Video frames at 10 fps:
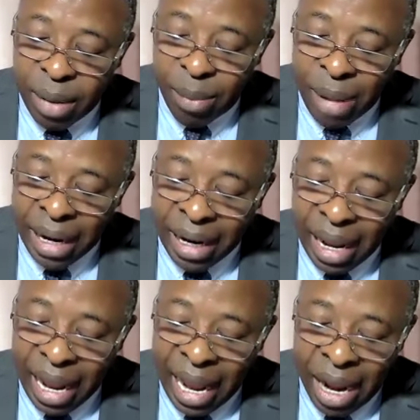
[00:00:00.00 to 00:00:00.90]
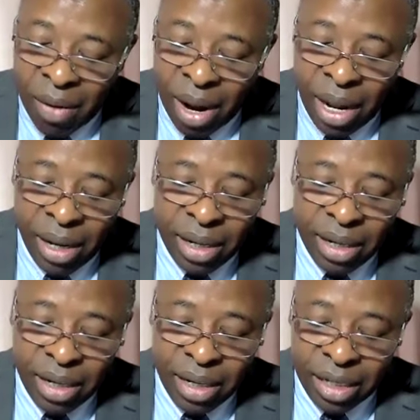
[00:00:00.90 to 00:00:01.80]
My hour
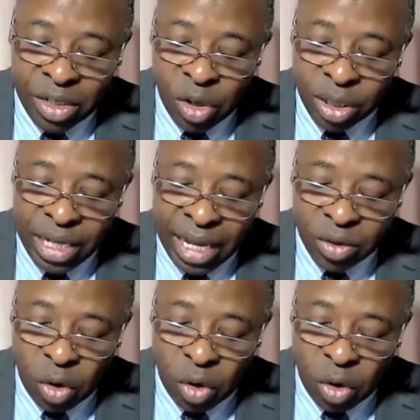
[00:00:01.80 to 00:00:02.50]
is not yet